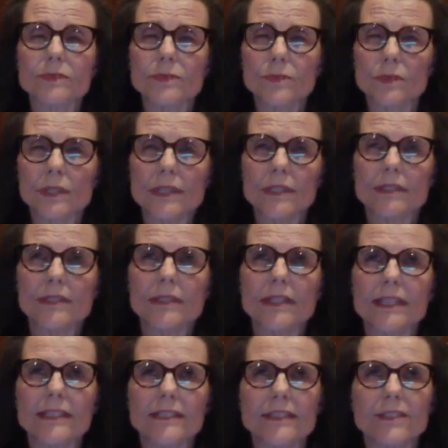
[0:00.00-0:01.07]
one
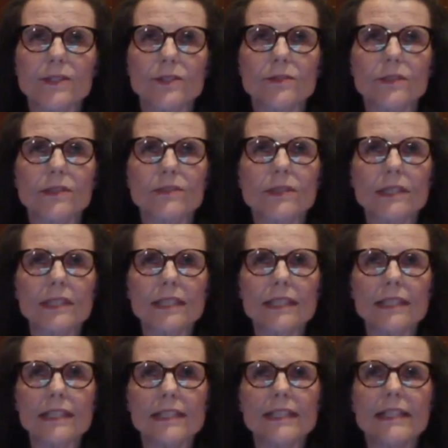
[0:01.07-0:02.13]
lately or written one
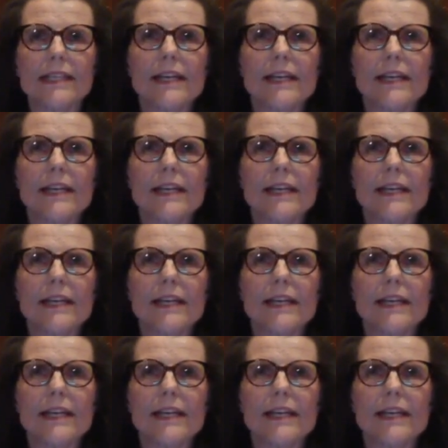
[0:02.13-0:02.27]
lately,